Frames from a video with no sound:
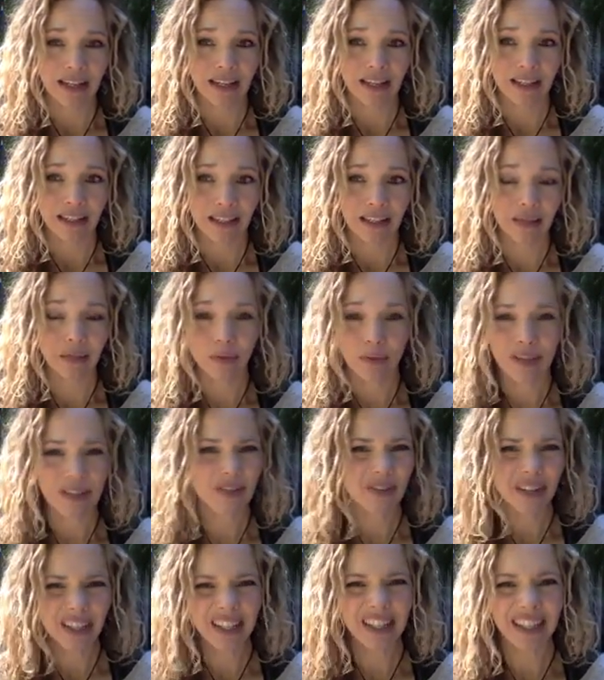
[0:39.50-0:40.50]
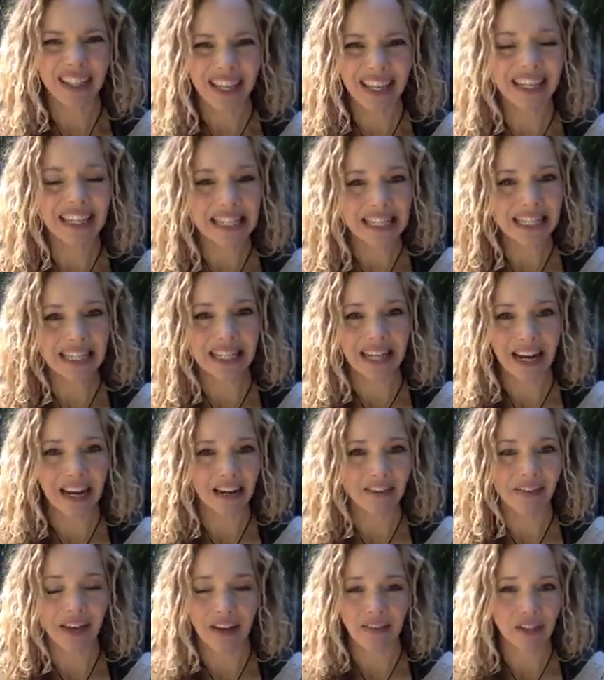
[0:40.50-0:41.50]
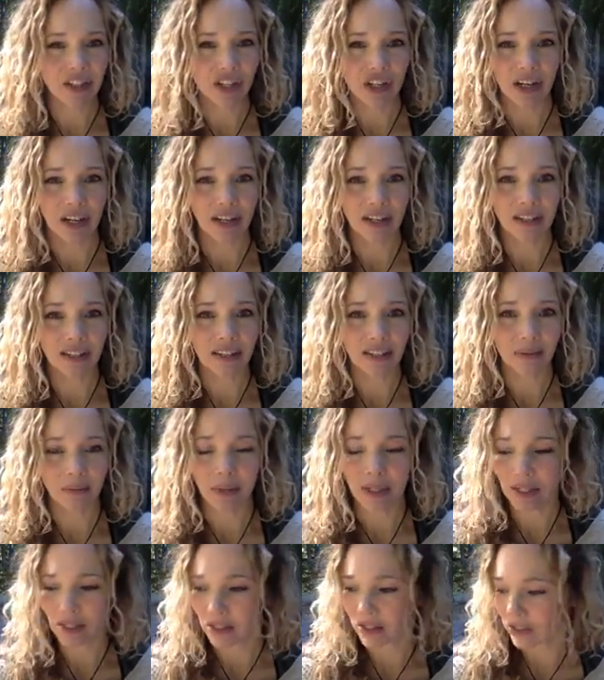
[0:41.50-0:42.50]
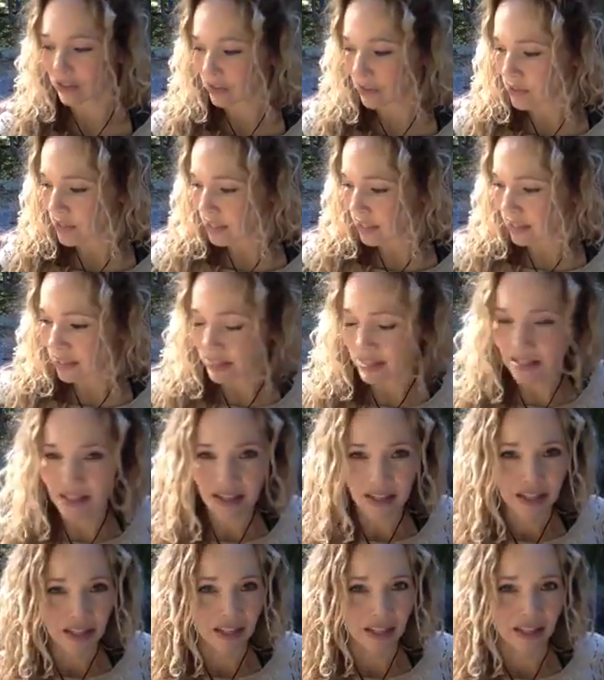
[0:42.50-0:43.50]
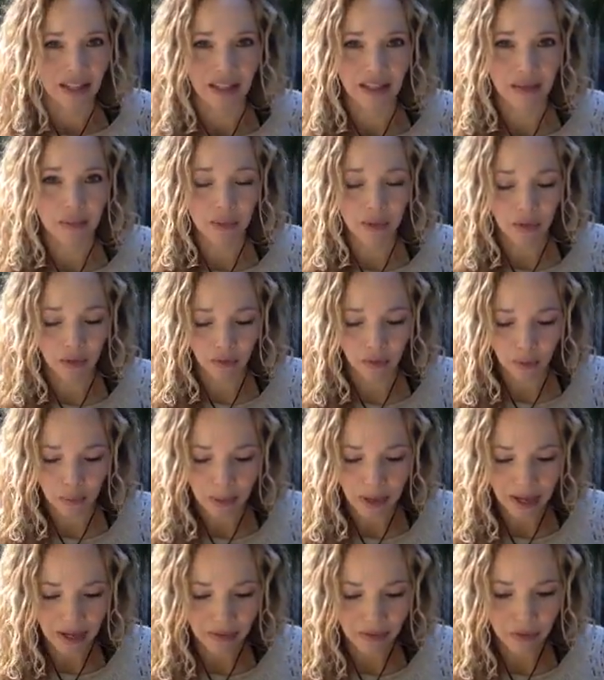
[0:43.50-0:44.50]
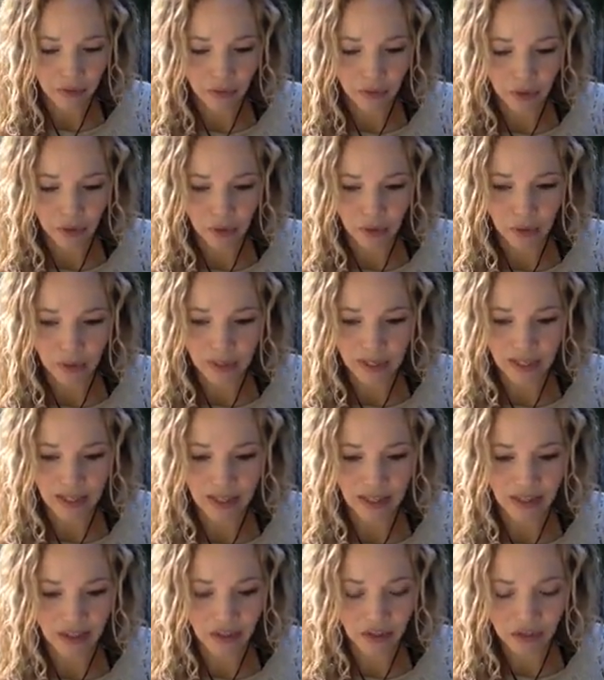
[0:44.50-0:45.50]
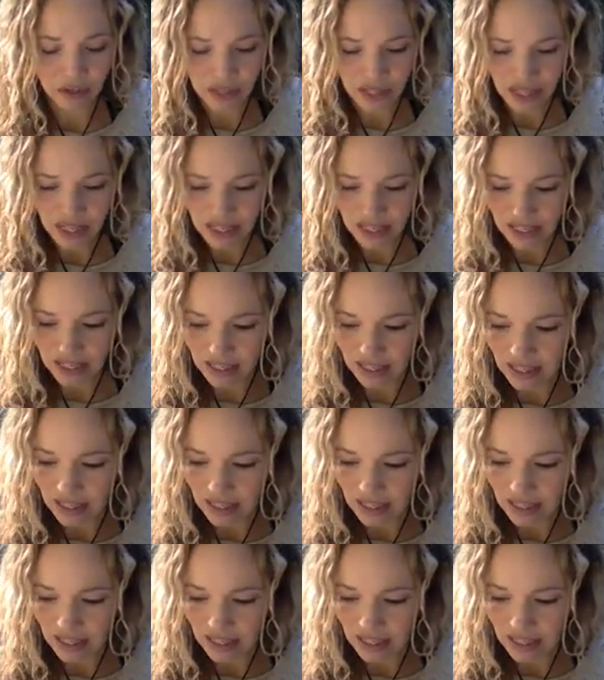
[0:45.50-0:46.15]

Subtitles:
it was really like a scene out of Avatar. I mean, you see these beautiful paved roads, and then there's these